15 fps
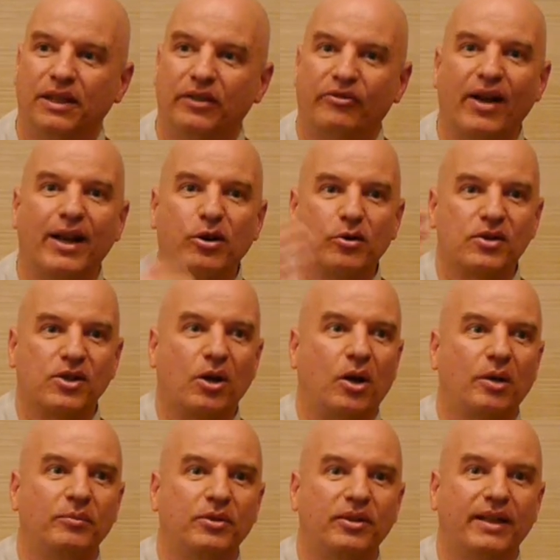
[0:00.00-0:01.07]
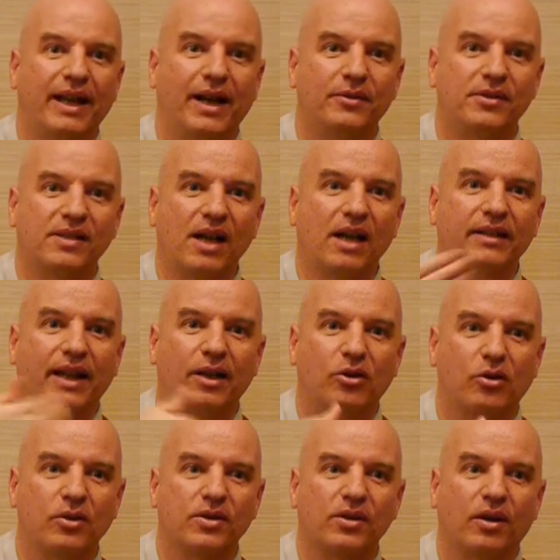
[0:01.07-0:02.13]
If I cause harm to the outside, I
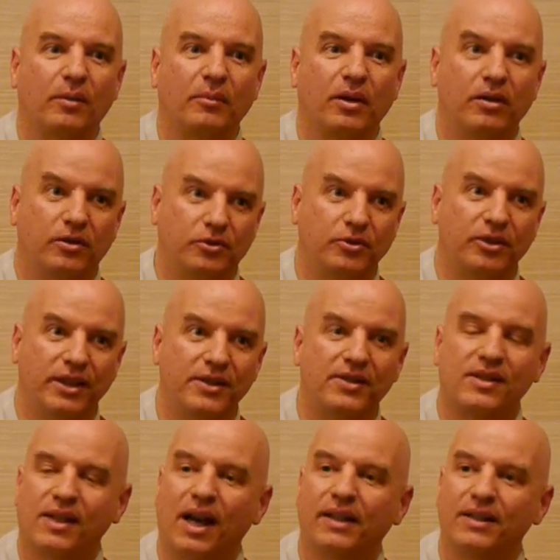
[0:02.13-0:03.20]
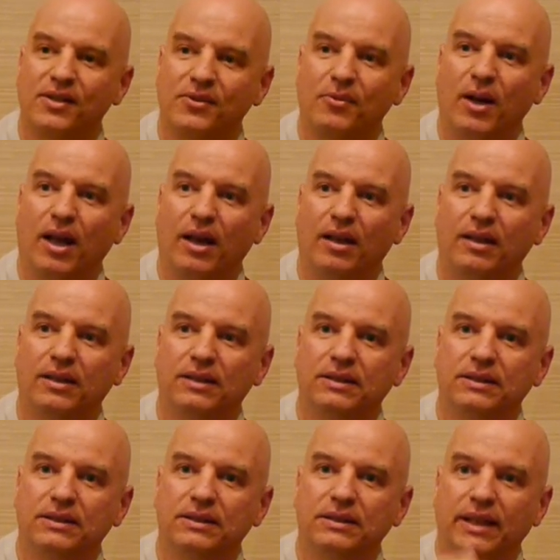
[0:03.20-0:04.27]
cause harm to the inside as well,
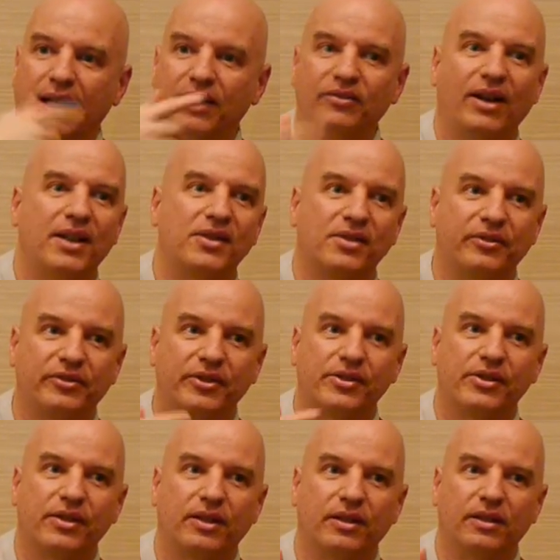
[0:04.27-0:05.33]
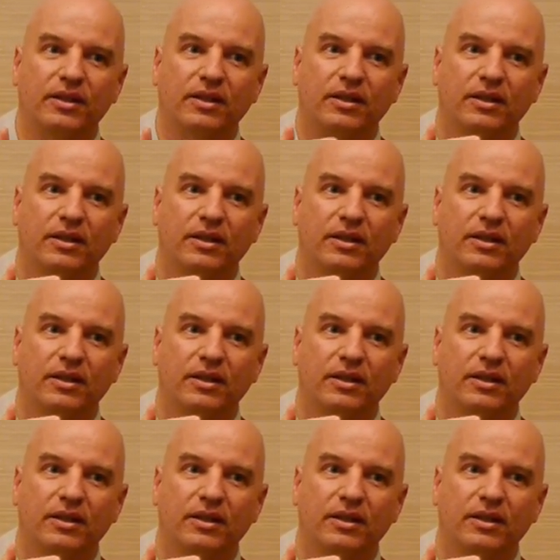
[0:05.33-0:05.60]
and vice versa.